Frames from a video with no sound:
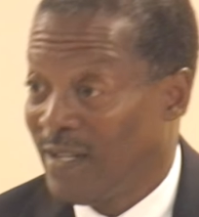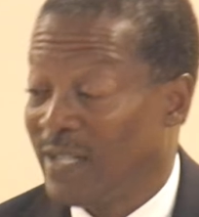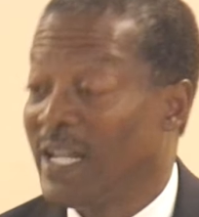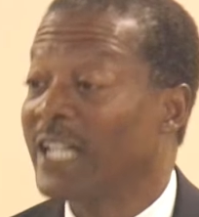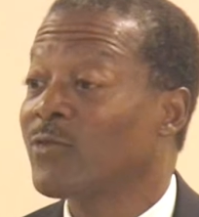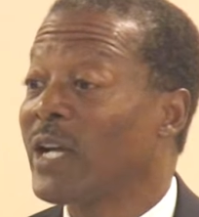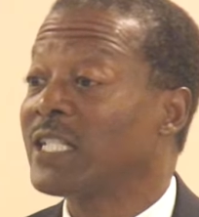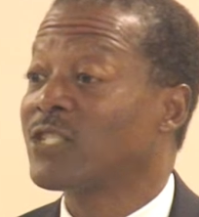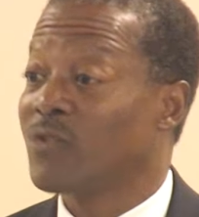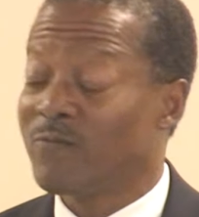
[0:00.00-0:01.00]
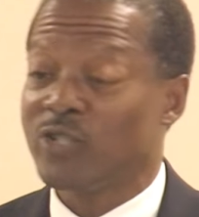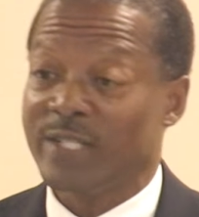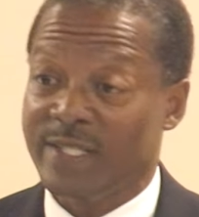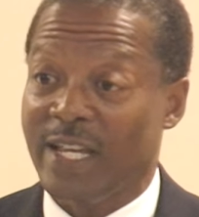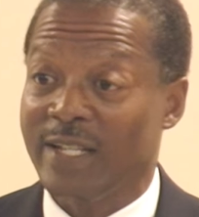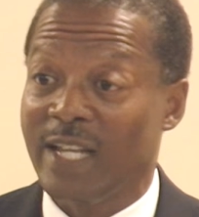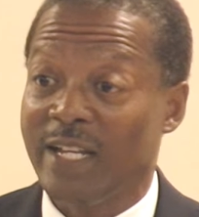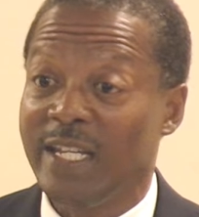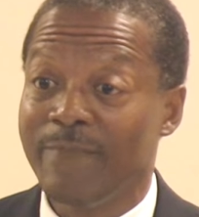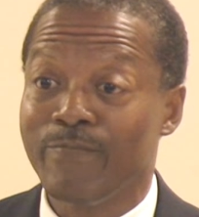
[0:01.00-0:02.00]
And that's why the scripture said
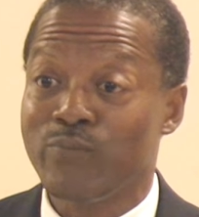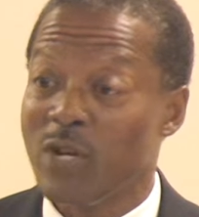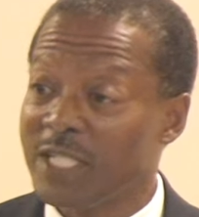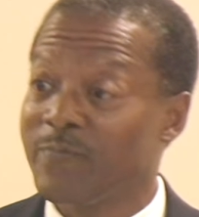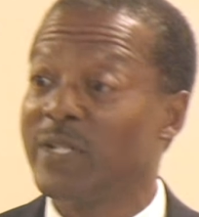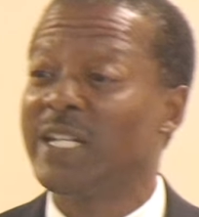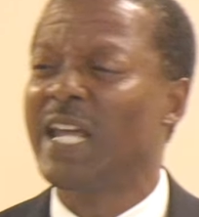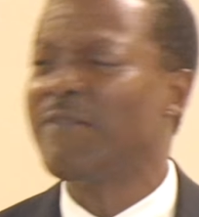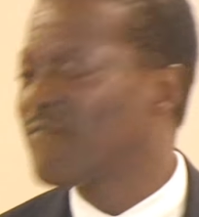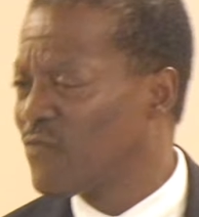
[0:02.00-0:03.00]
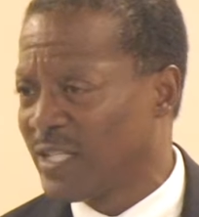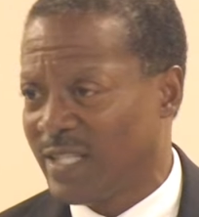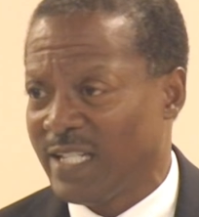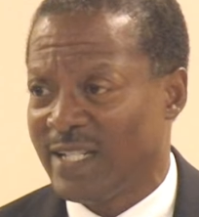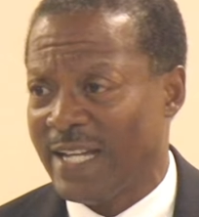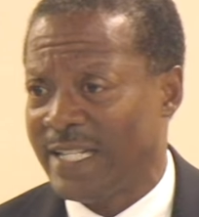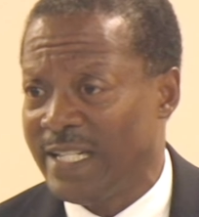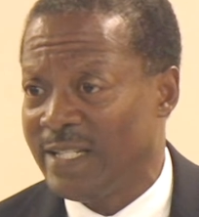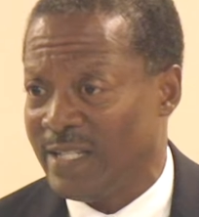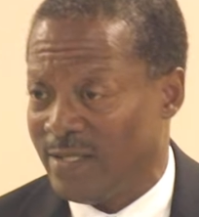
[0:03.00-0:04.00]
that he prospered in everything that he
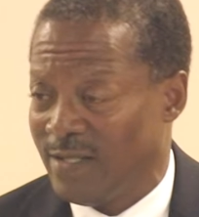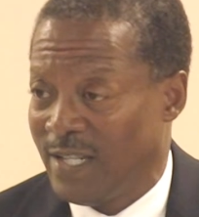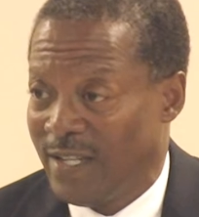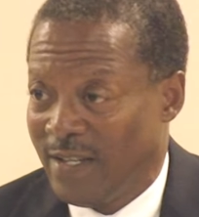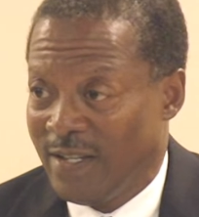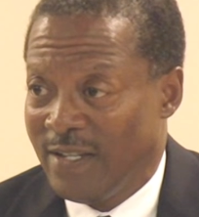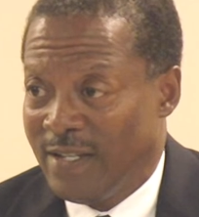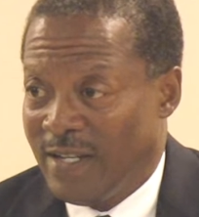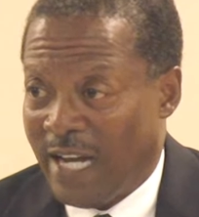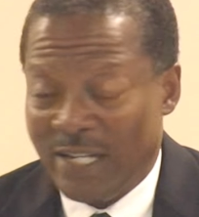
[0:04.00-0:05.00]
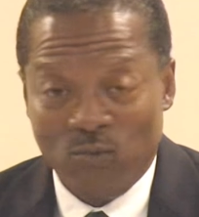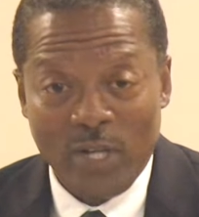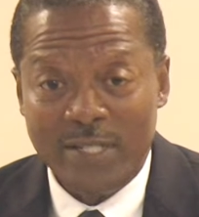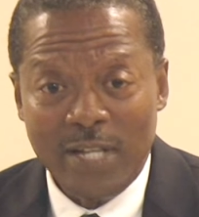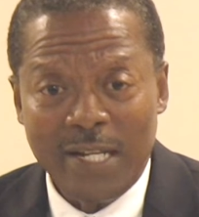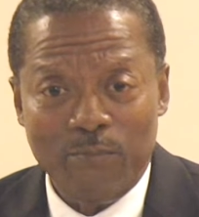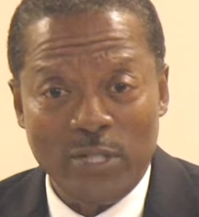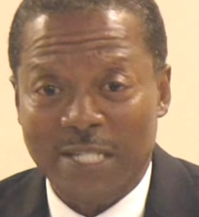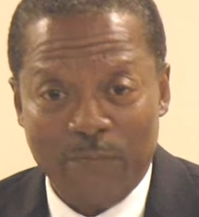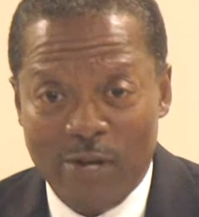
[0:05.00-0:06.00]
did. And it was not a
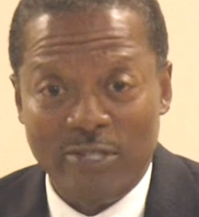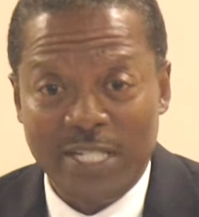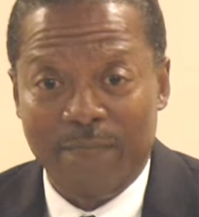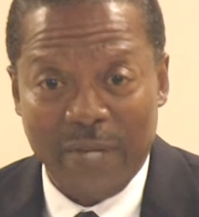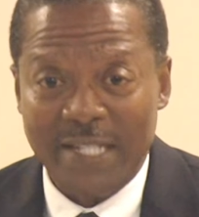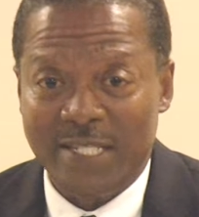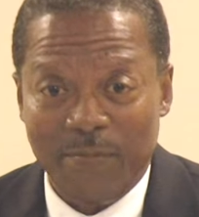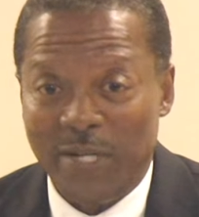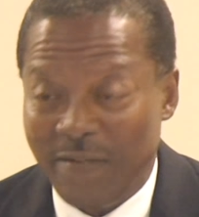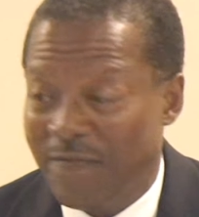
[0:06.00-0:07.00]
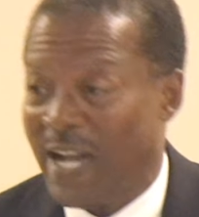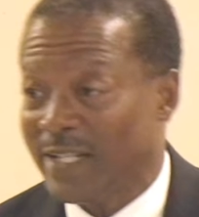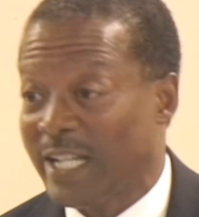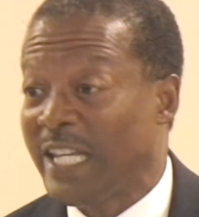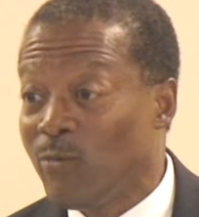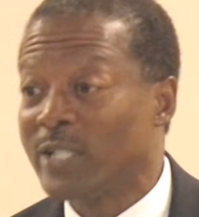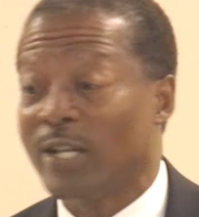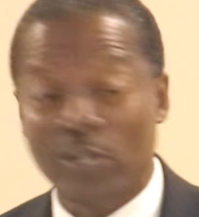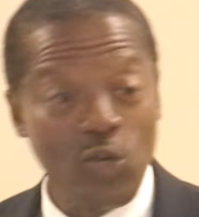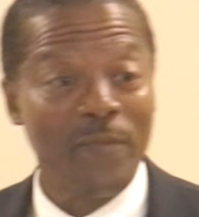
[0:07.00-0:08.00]
prosperity based upon the fact that he was
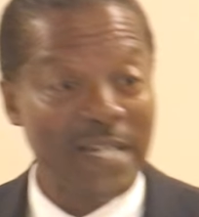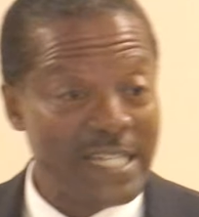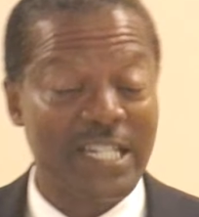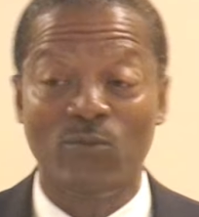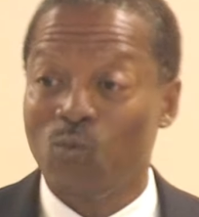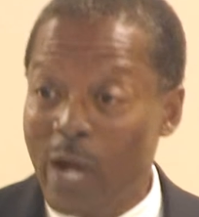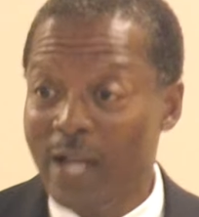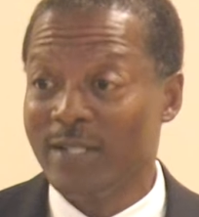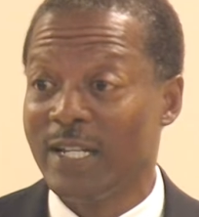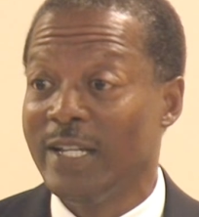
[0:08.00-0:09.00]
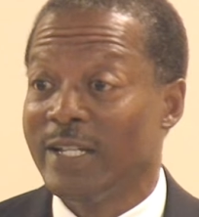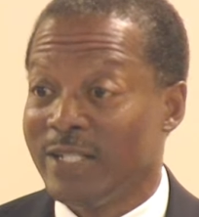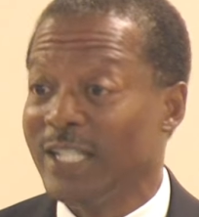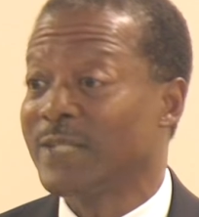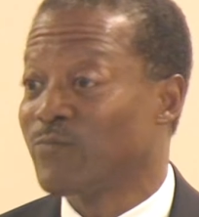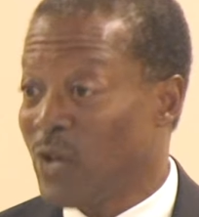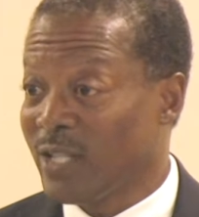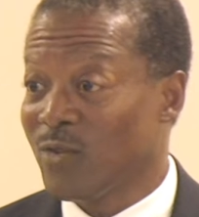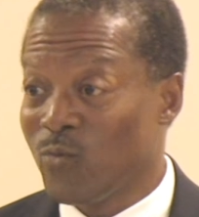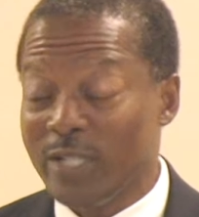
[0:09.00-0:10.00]
accumulating wealth. This
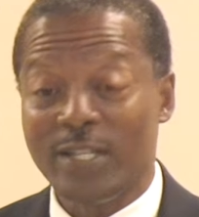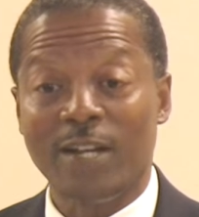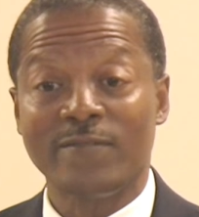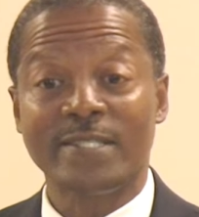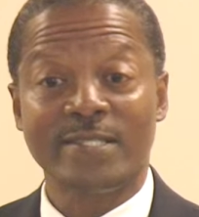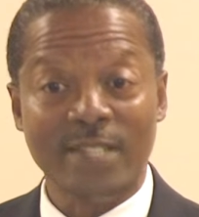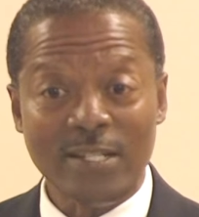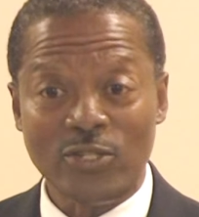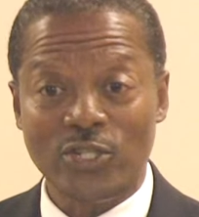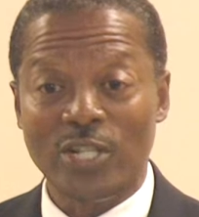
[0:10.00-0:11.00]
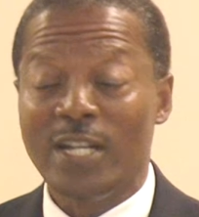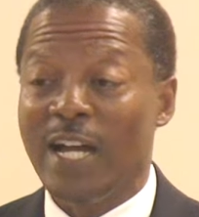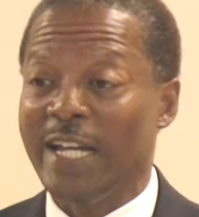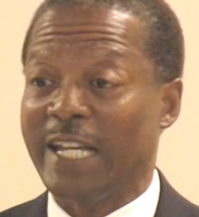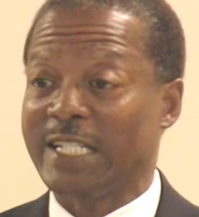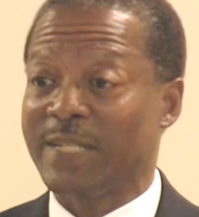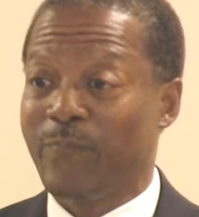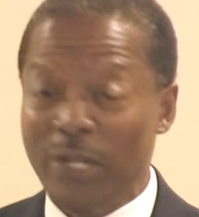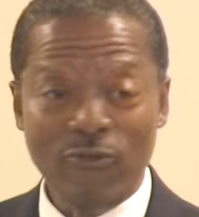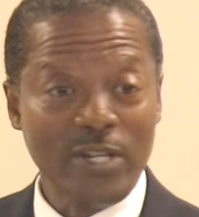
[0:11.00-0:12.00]
brother was of such an
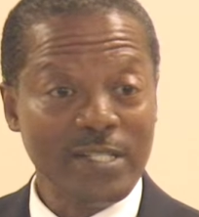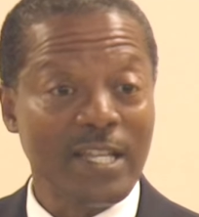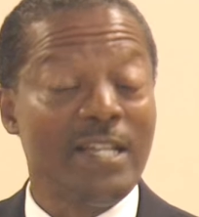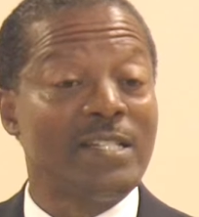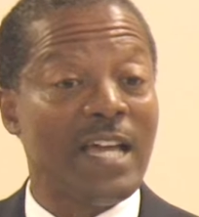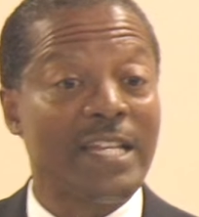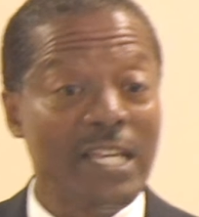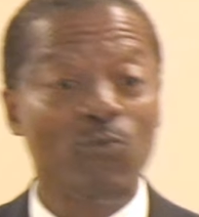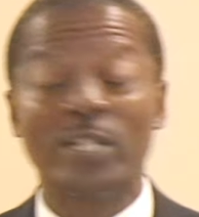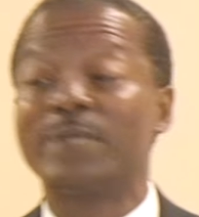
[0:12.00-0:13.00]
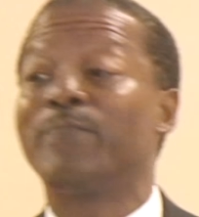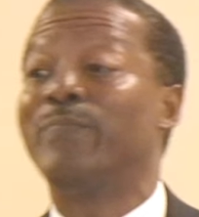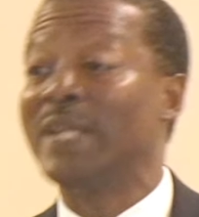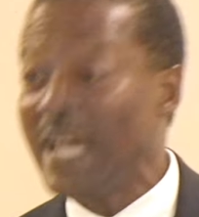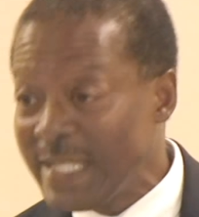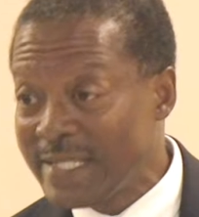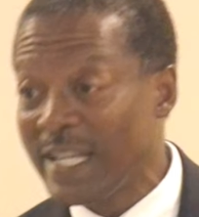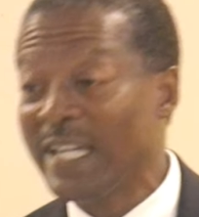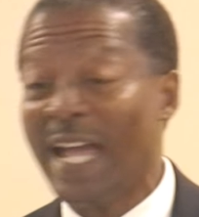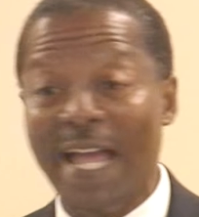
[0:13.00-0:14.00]
experience that he was
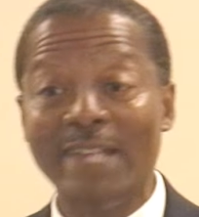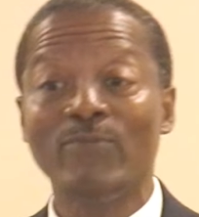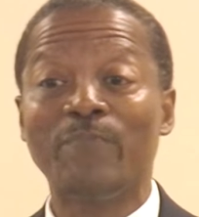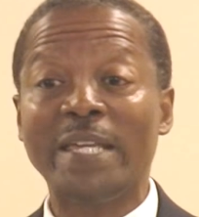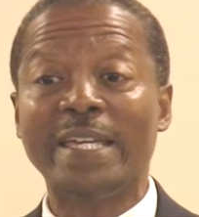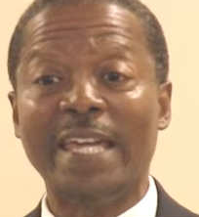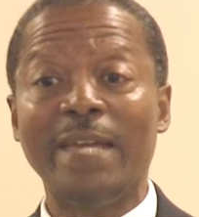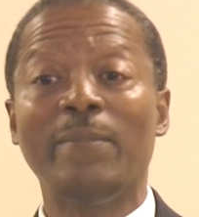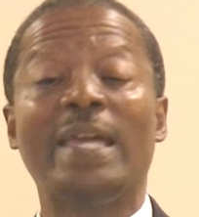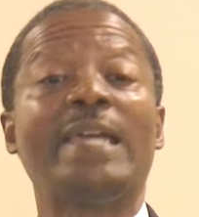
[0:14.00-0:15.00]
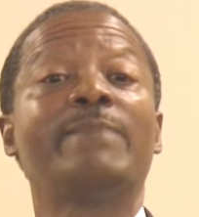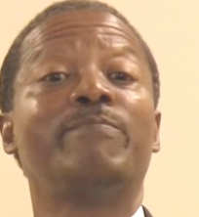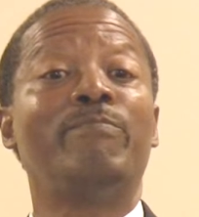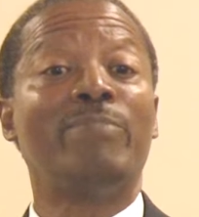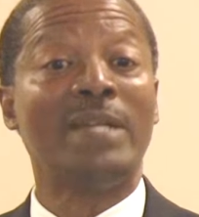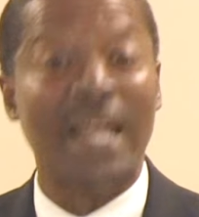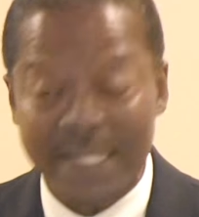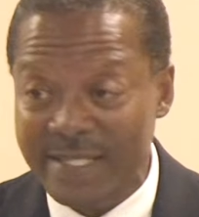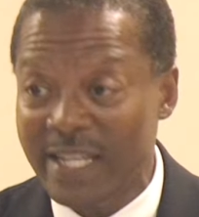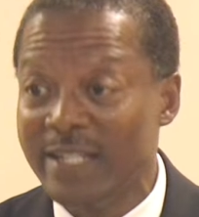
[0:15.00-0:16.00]
blessing and became a
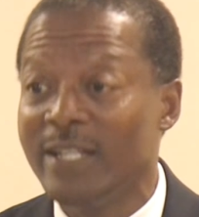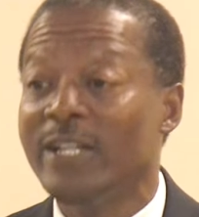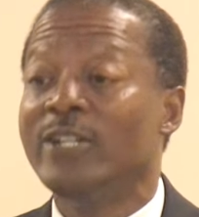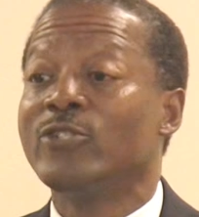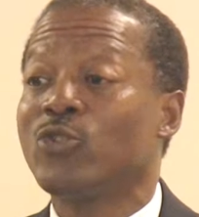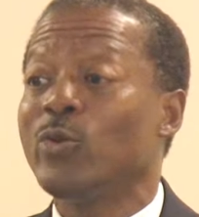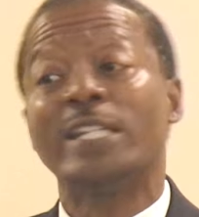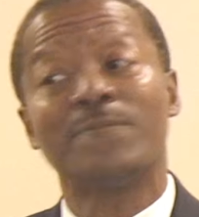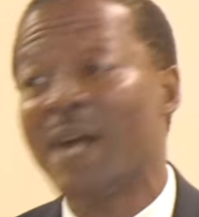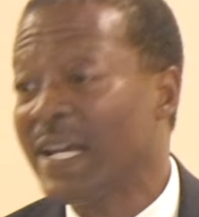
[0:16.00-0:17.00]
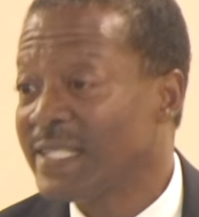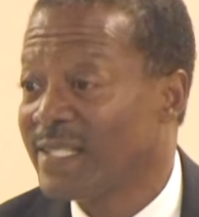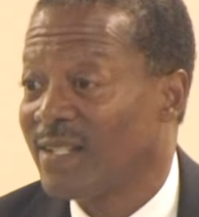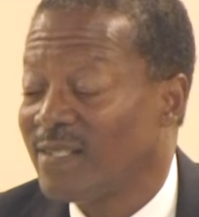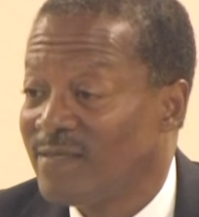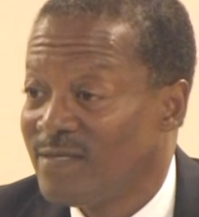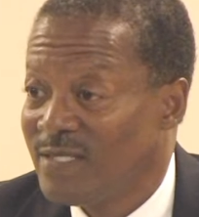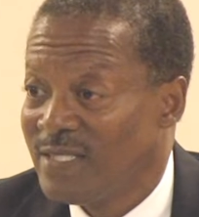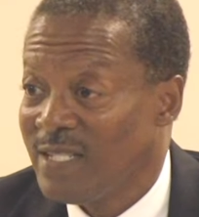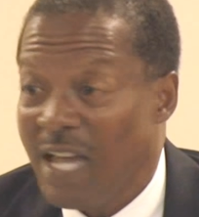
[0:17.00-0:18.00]
blessing to his master.
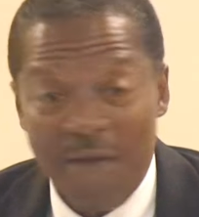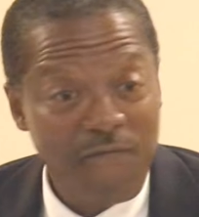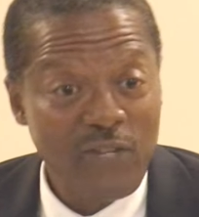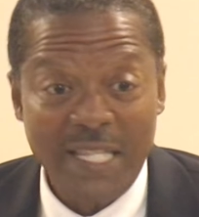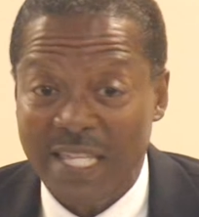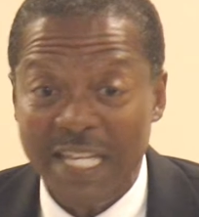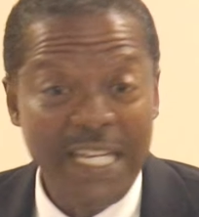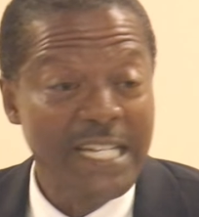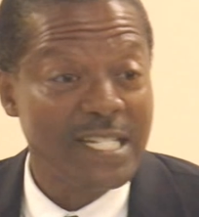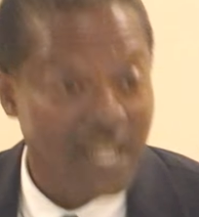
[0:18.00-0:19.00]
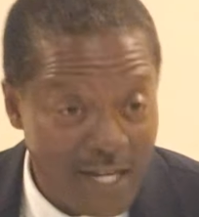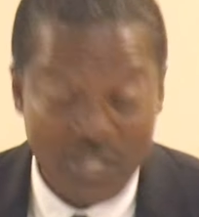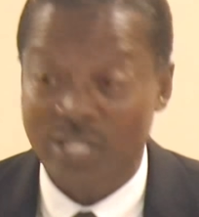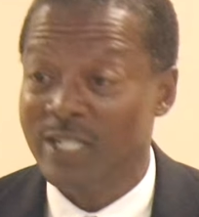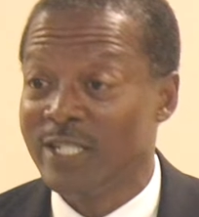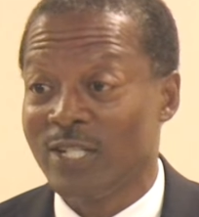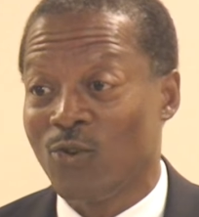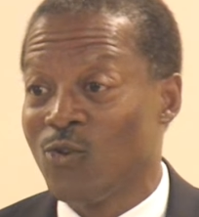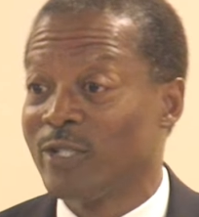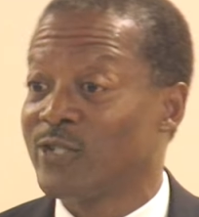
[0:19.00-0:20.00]
Everything he touched turned to
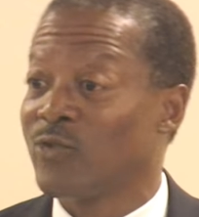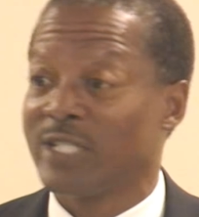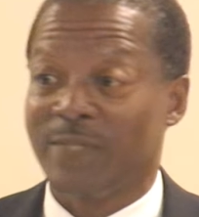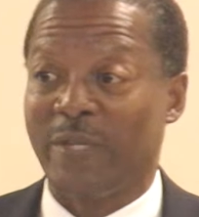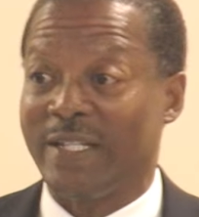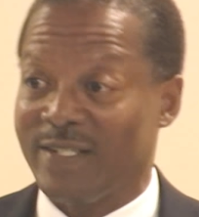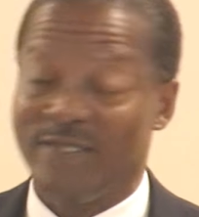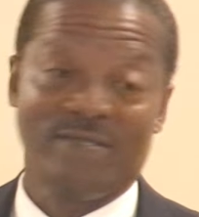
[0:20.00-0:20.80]
gold, so to speak.